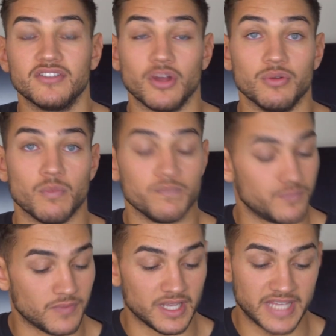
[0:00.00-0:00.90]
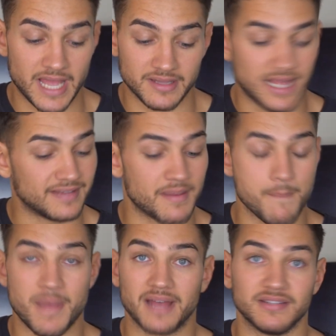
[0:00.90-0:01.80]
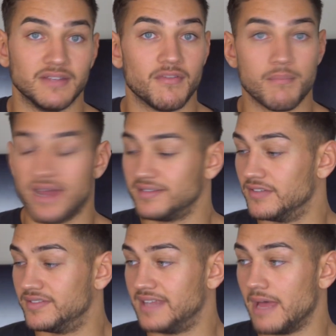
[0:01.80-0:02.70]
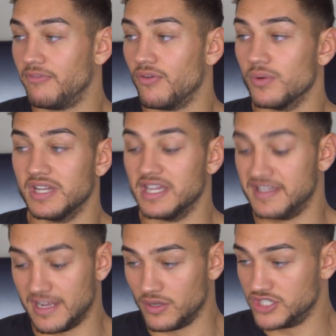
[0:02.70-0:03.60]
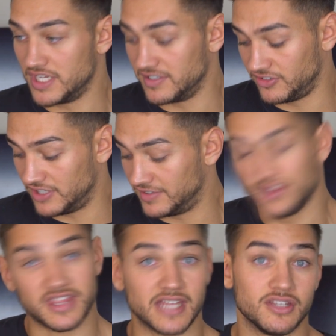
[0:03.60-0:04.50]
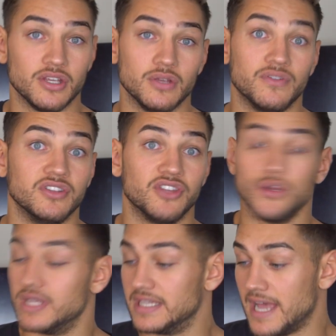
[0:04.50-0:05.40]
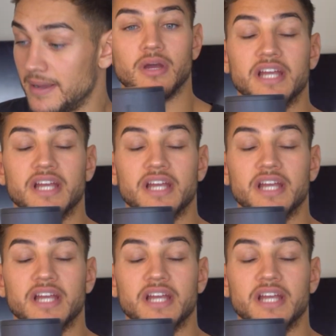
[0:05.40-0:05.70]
So again, that's a massive step forward in the technology industry, so thank you for doing that.